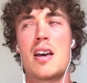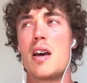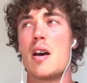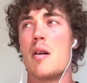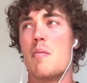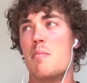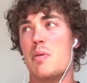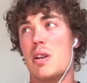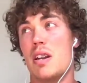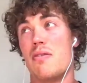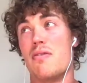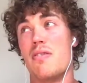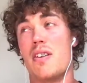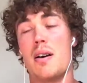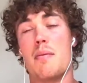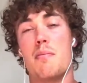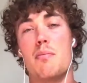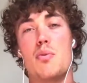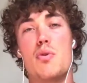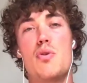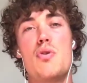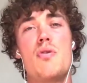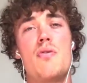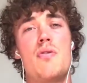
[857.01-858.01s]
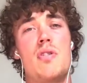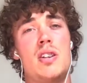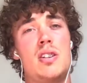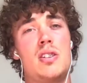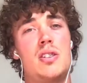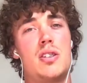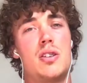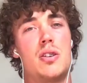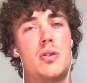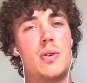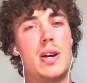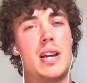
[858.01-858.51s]
But if I move
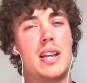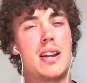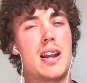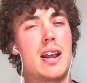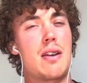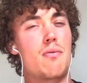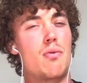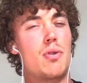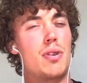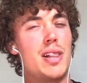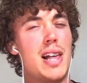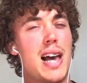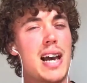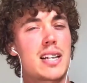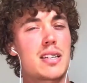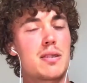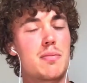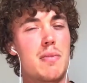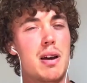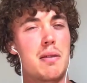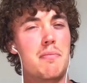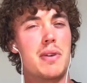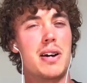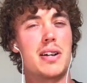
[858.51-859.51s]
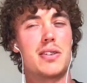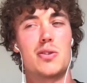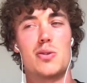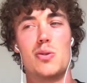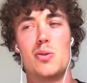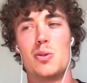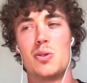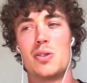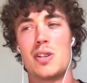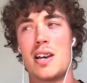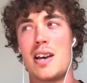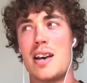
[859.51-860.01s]
into it and relax my
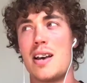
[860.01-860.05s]
muscles,